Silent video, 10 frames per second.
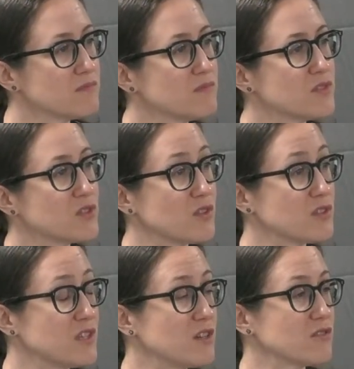So the
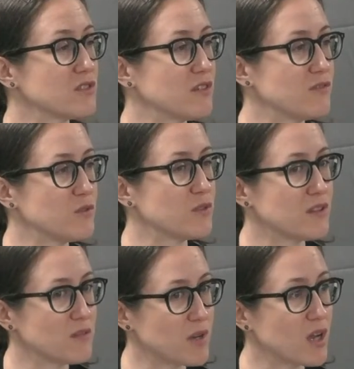secrecy
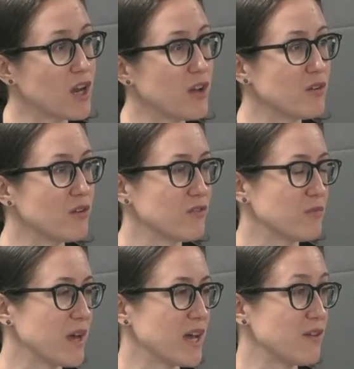afforded them a cloak for
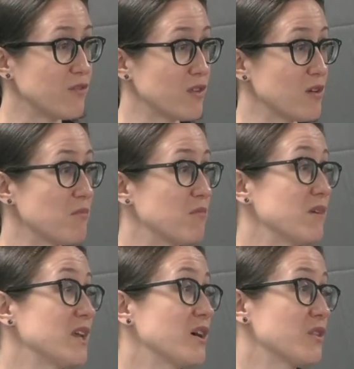behaviour that
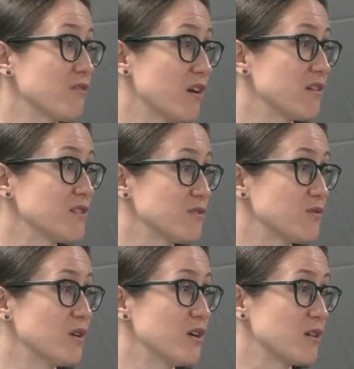in other areas of
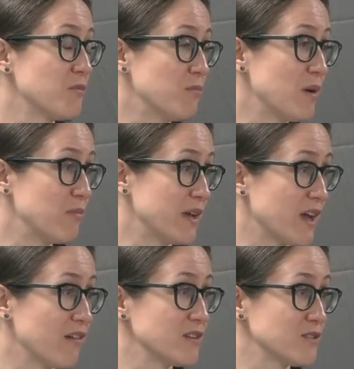work, more public
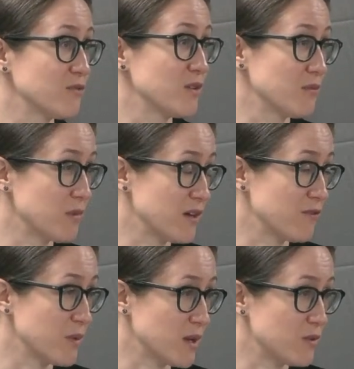areas of work, might
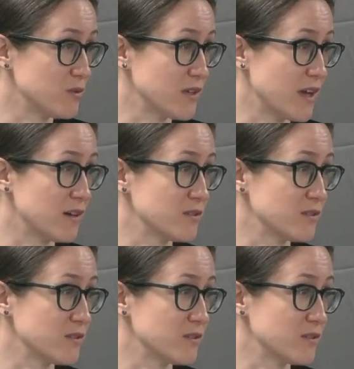have been called out?